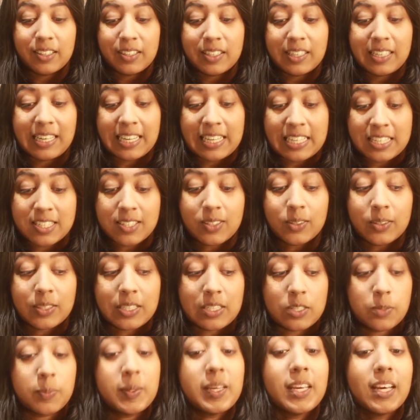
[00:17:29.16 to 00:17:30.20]
Later on
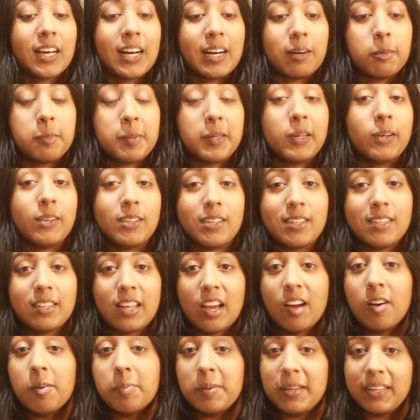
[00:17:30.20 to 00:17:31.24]
this week I will be going to
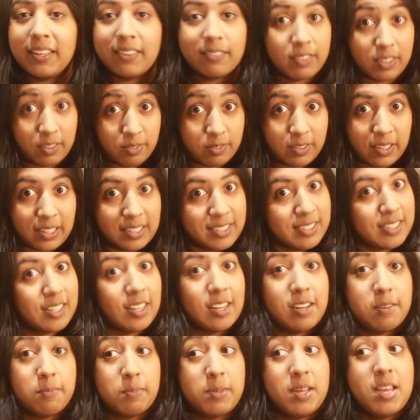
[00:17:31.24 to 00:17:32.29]
therapy for the first
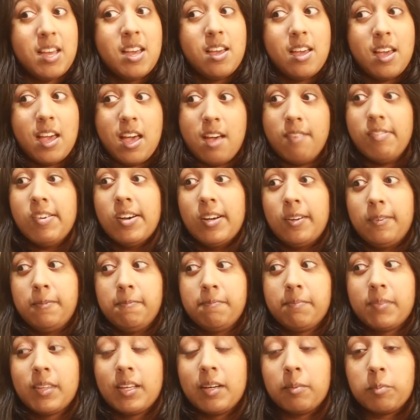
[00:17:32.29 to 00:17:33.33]
time ever.
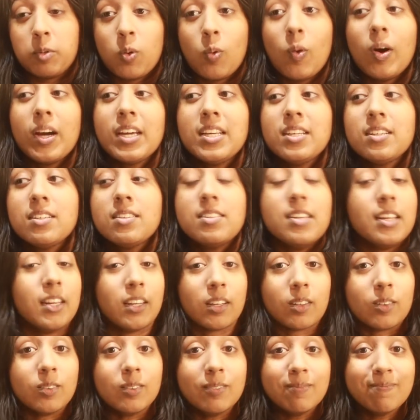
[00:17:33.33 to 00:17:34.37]
I'm quite
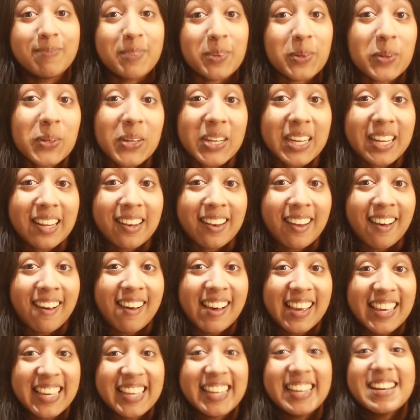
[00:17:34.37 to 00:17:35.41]
cynical, not gonna
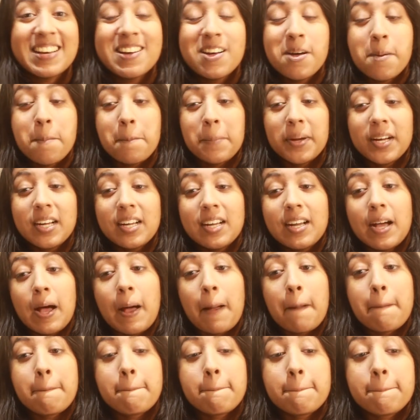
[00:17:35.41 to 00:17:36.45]
lie, but
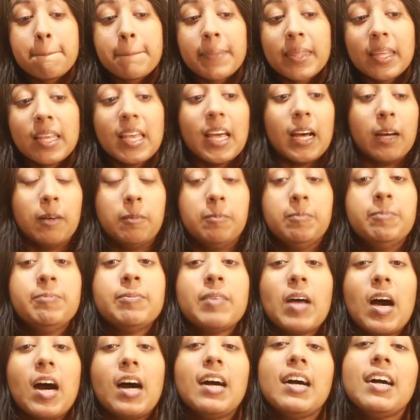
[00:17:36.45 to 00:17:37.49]
yeah,
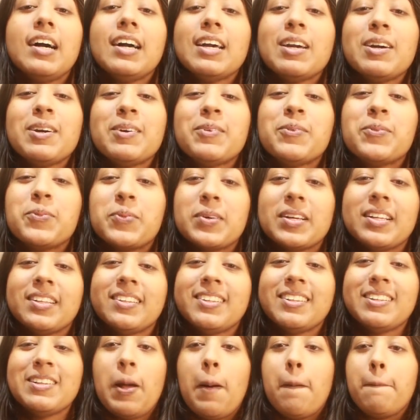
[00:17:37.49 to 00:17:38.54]
I
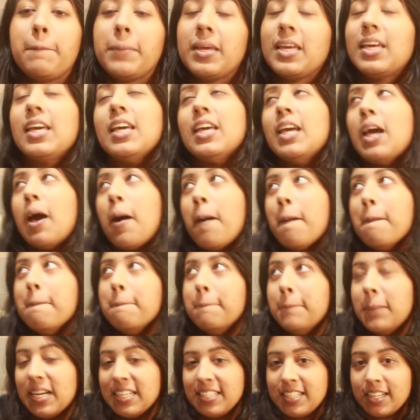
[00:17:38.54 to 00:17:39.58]
will be
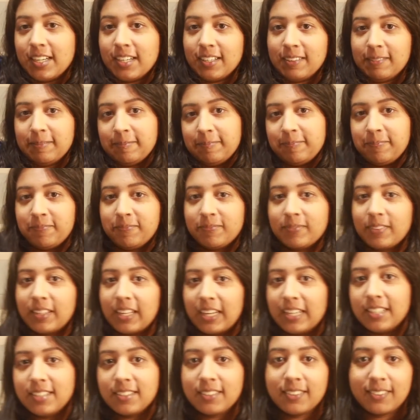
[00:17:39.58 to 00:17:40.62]
better.
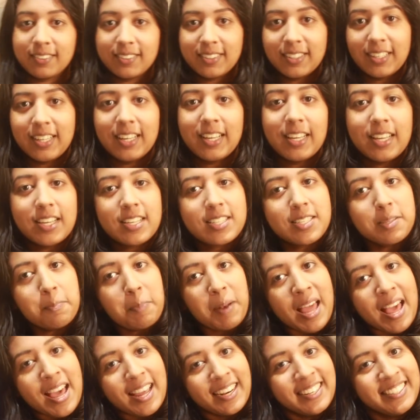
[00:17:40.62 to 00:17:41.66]
That is the
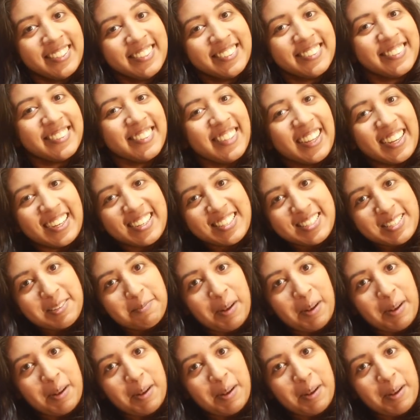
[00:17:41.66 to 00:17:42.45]
plan. That is the